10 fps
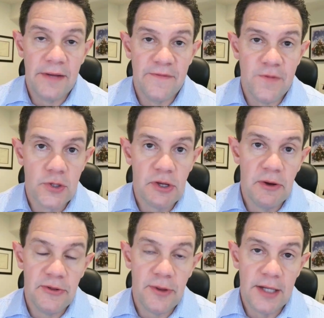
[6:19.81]

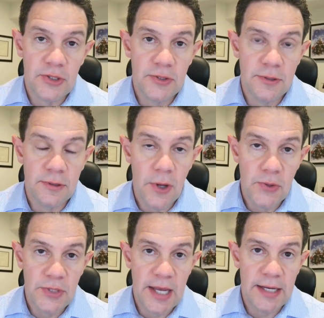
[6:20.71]
unfortunately, with a lot of student
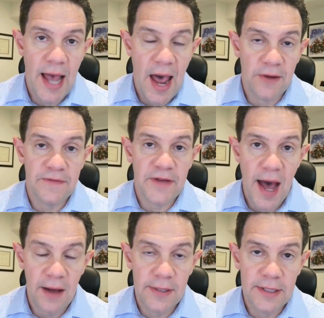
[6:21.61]
loan debt out of
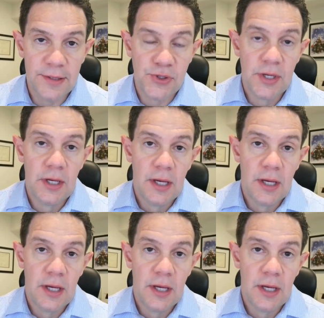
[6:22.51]
college,